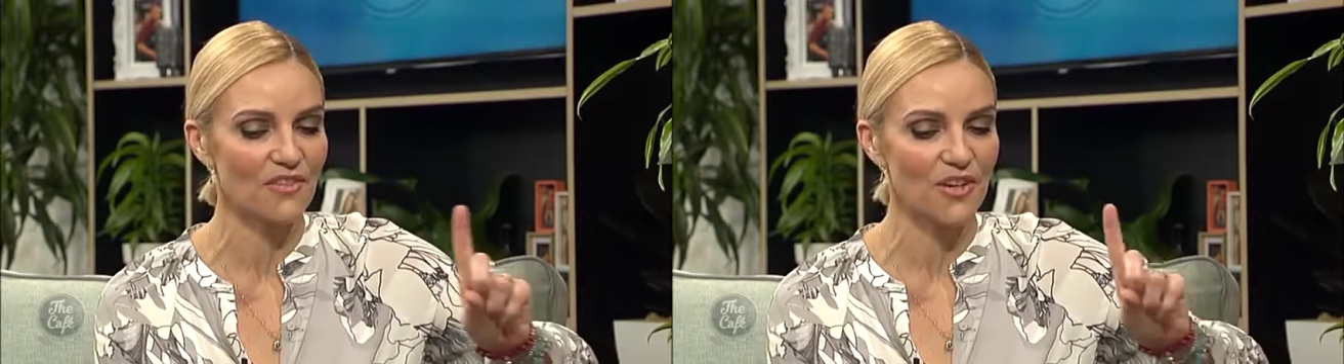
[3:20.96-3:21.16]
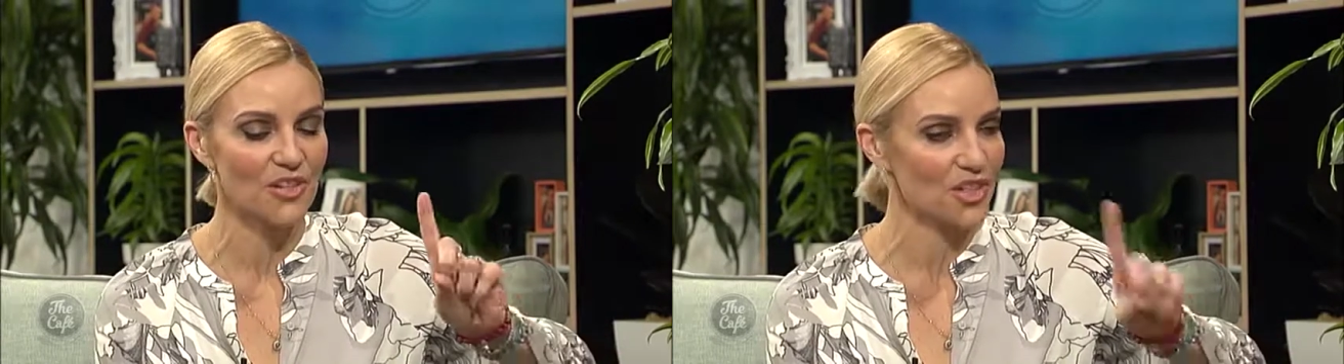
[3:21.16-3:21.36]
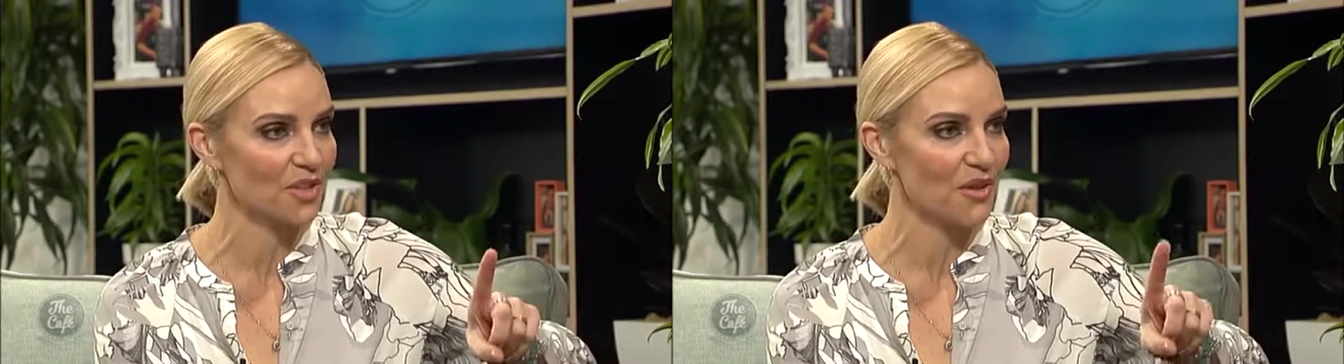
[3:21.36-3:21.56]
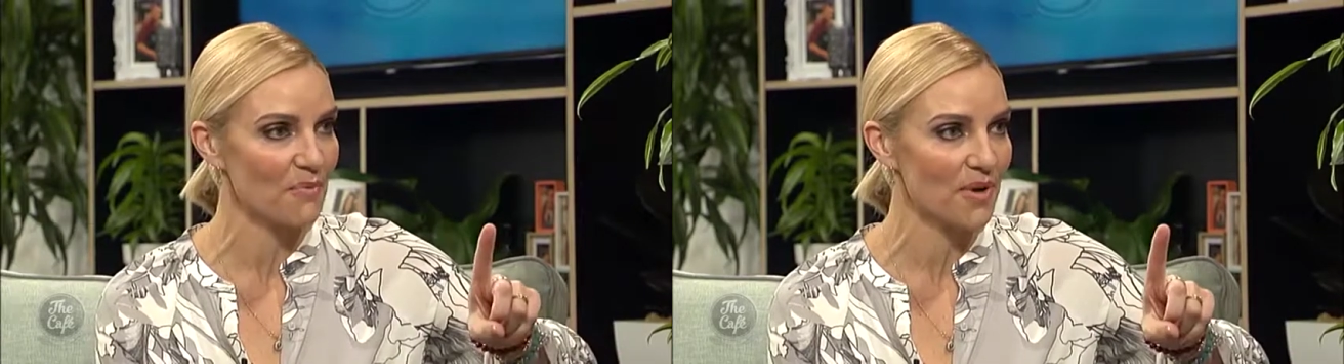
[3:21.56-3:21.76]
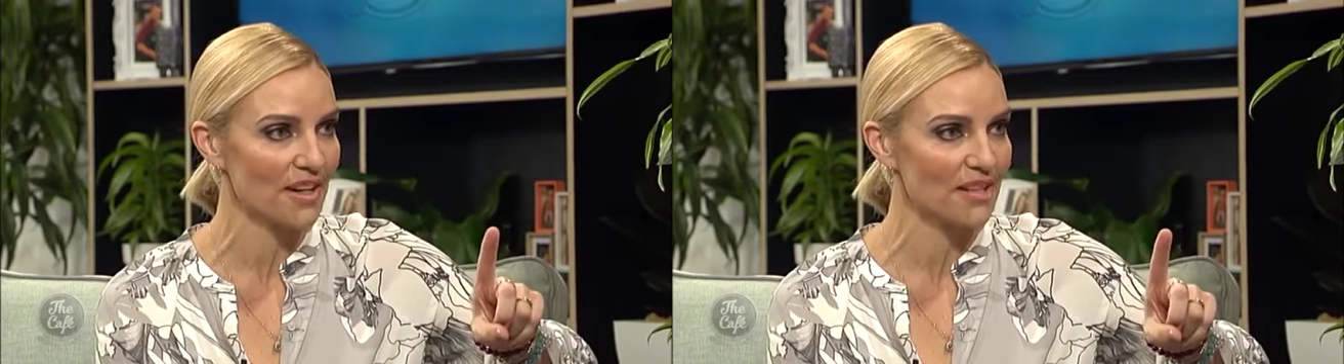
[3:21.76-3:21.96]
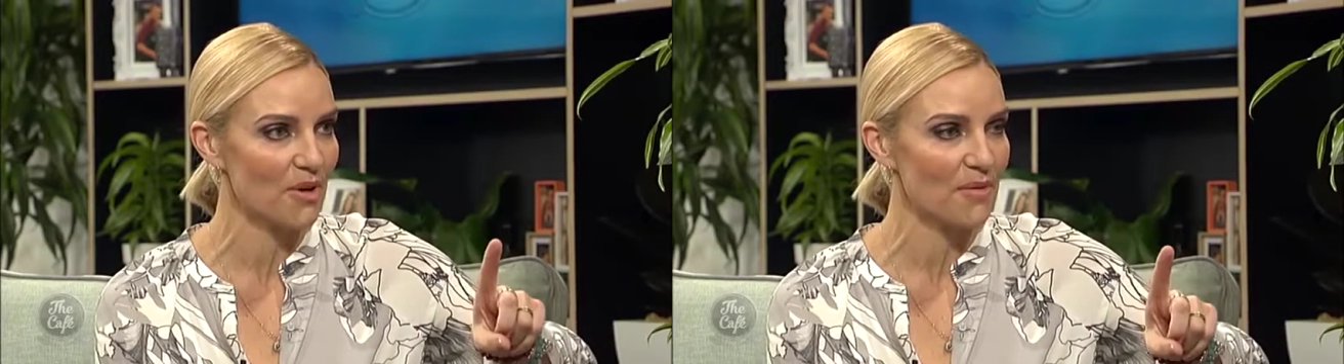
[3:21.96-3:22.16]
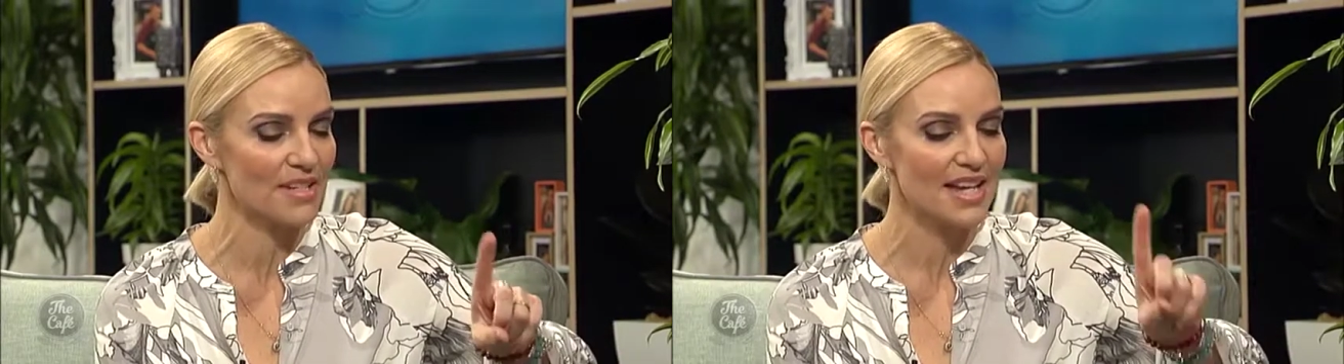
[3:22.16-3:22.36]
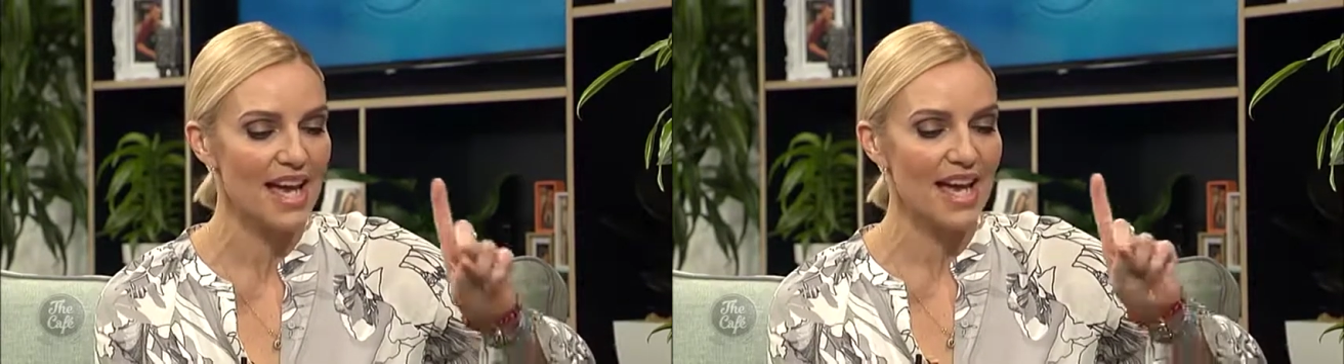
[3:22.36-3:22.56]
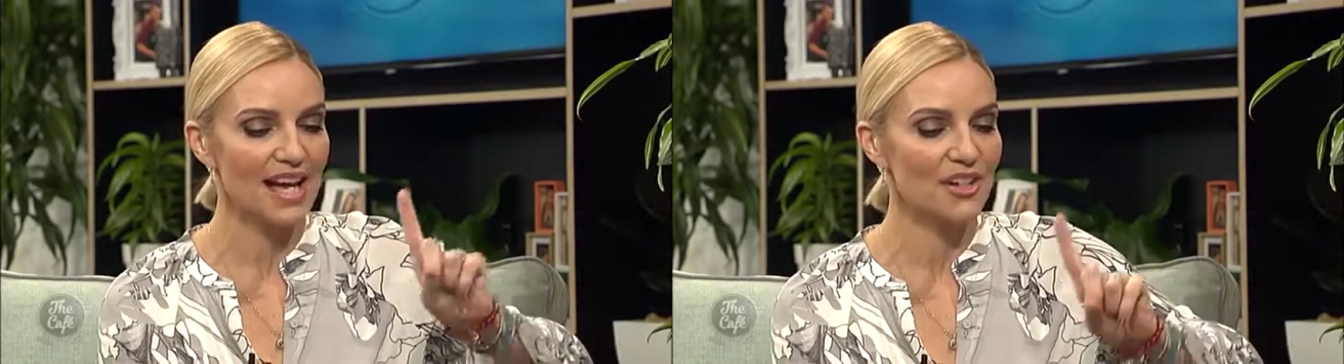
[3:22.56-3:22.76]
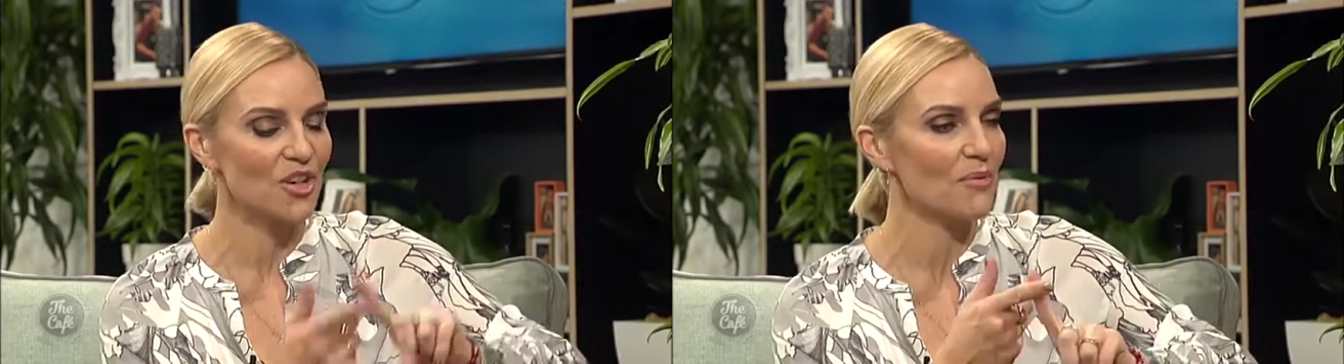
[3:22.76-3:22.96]
I've got two I'm wearing at the moment.
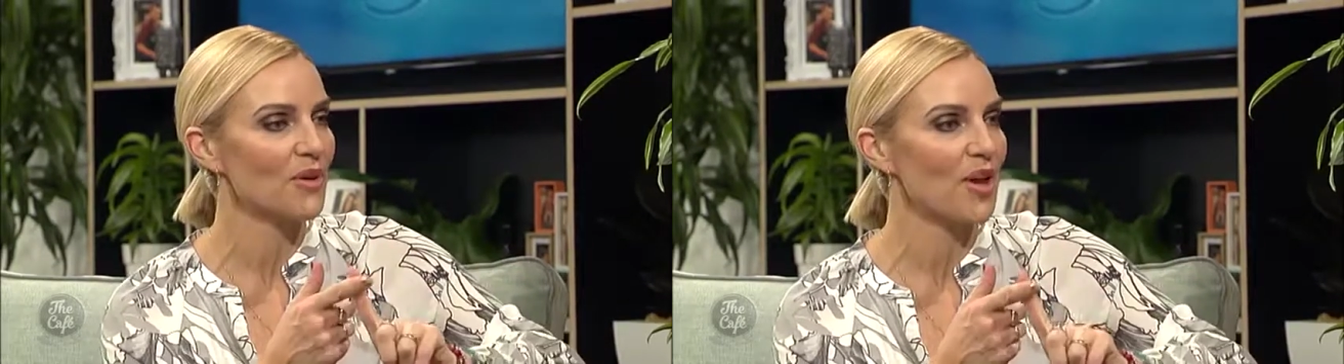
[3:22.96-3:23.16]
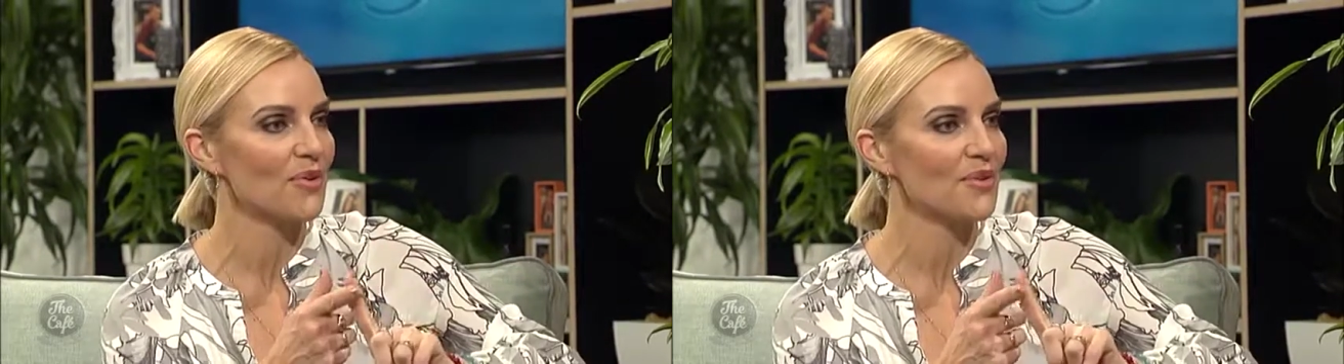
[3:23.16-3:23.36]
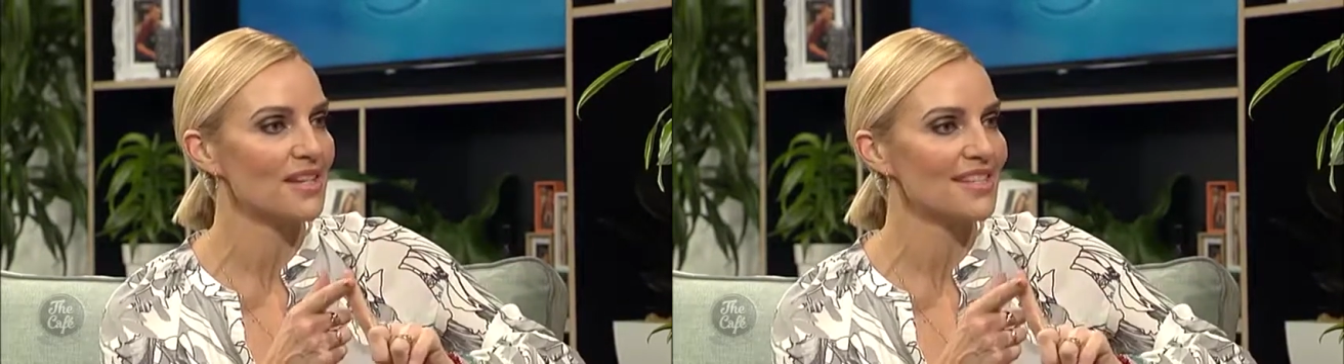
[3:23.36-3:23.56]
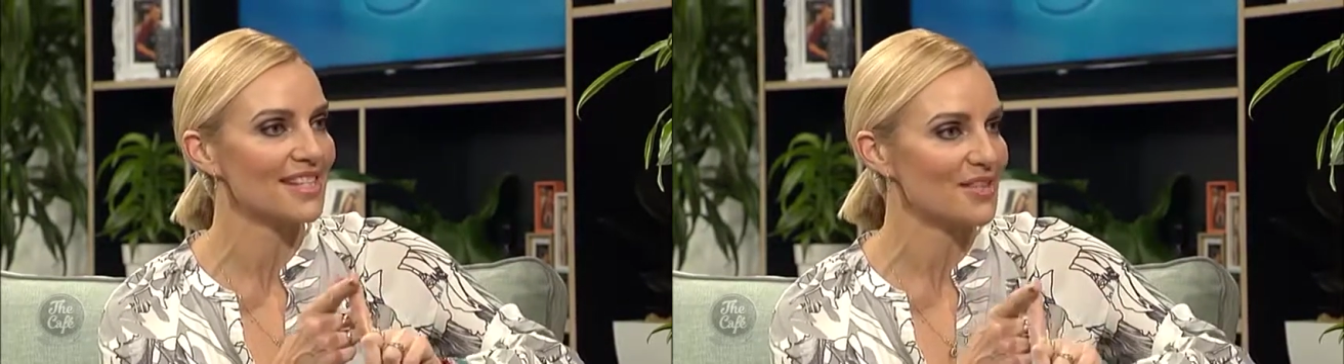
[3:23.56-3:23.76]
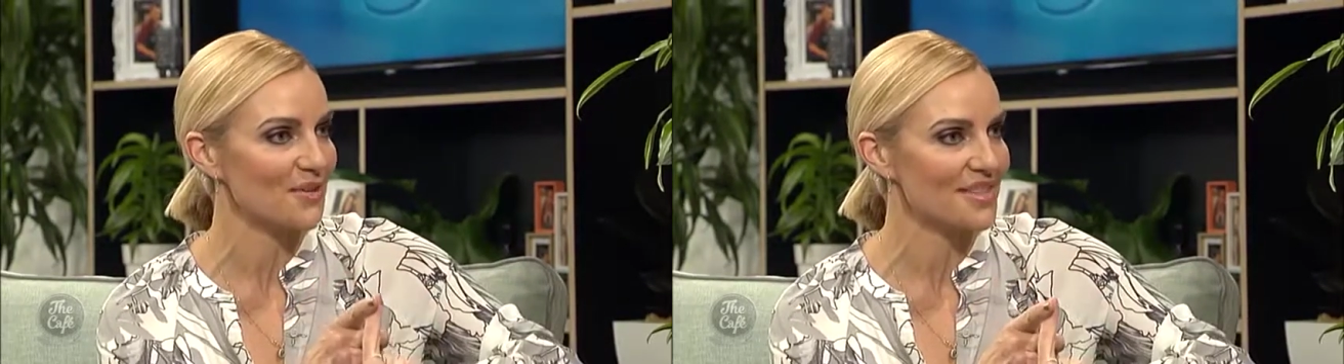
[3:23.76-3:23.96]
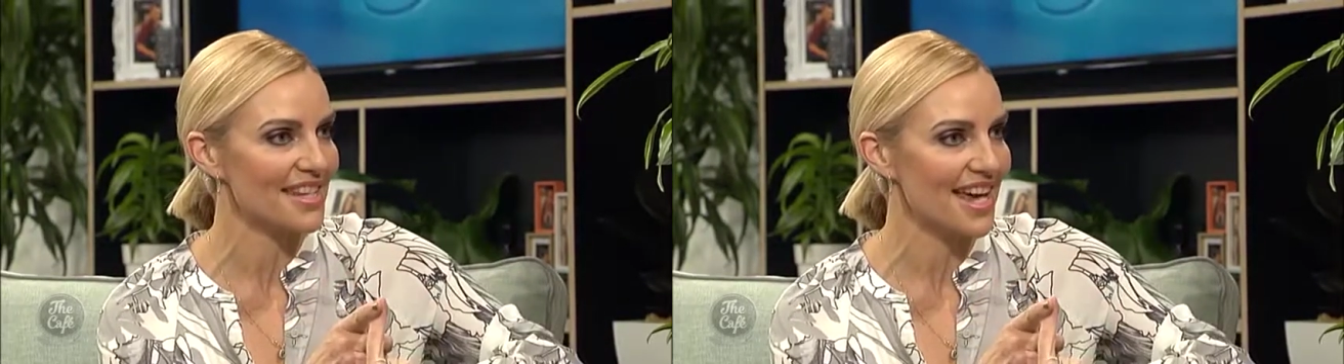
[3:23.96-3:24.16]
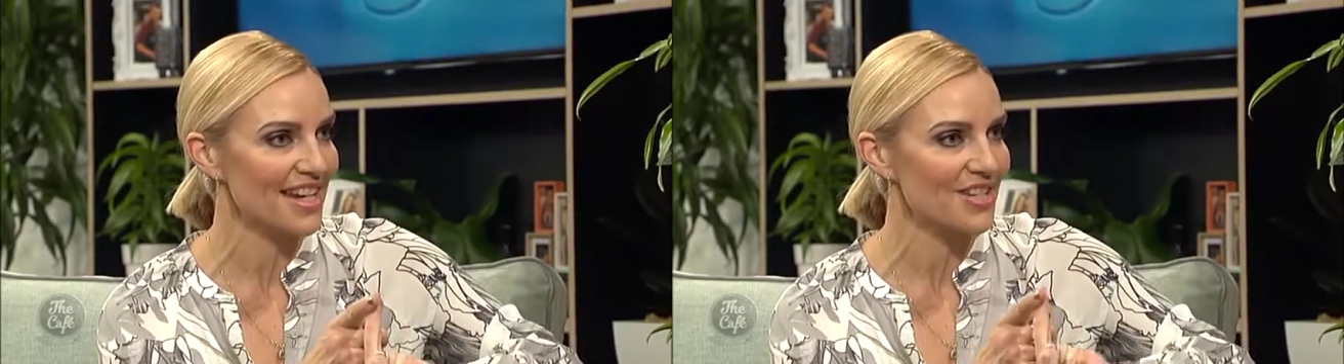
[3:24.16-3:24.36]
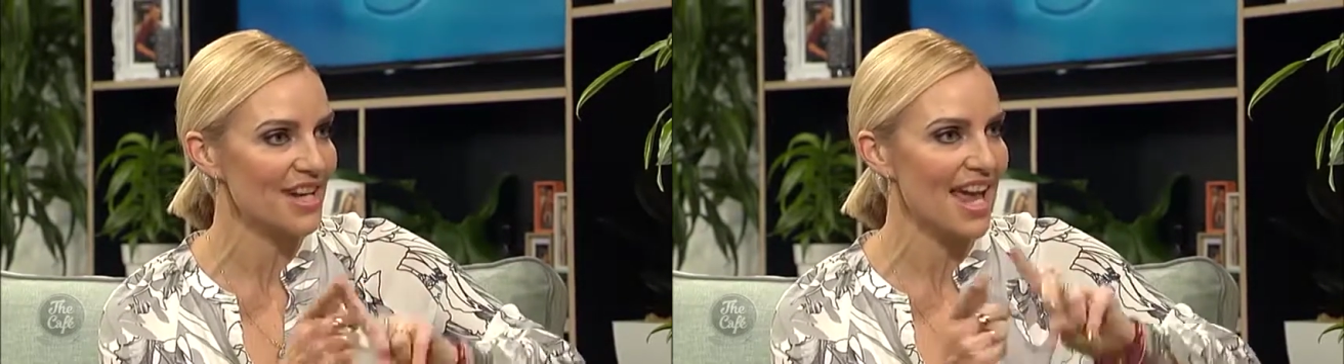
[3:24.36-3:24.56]
Jo Malone Sea Salt and Sage.